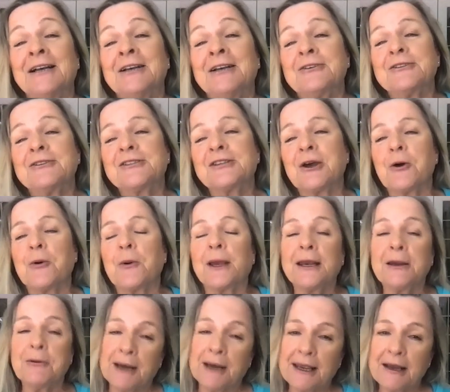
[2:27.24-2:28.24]
Mm-hmm. So
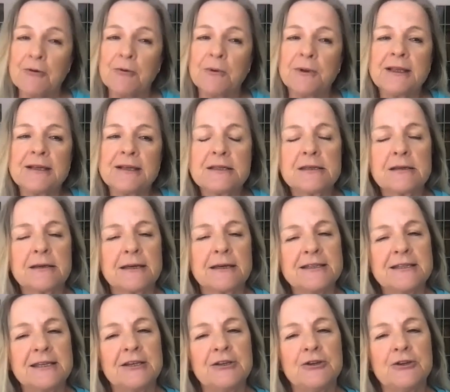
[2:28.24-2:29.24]
anyway, let's
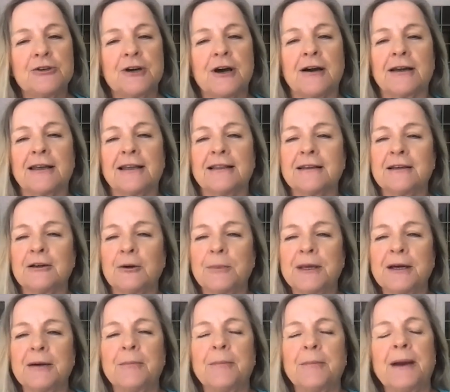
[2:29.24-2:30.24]
continue talking a little
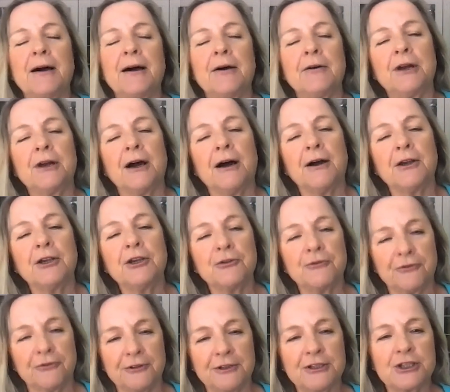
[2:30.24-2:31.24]
bit about uh, your
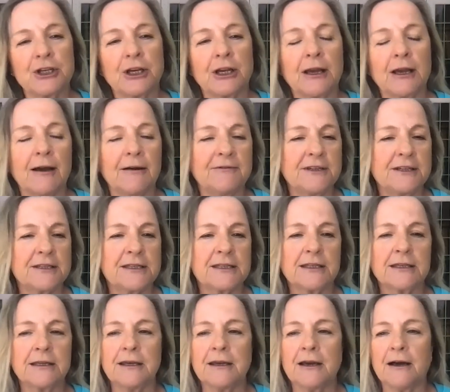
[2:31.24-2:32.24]
fishing.
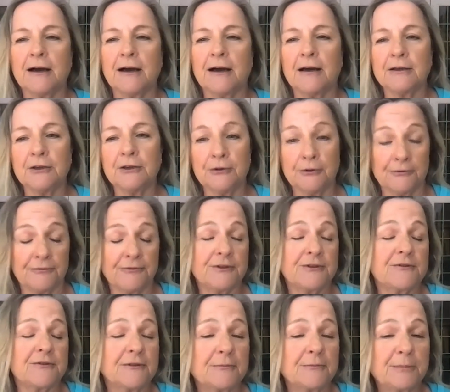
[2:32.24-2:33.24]
Obviously, uh, you have
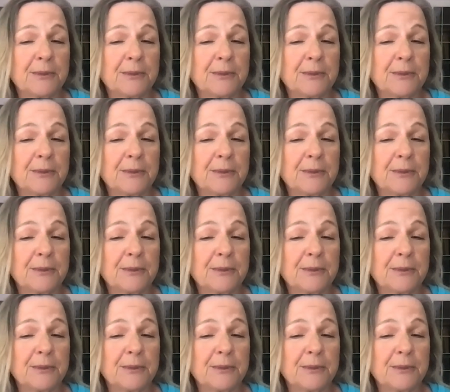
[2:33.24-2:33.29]
fished for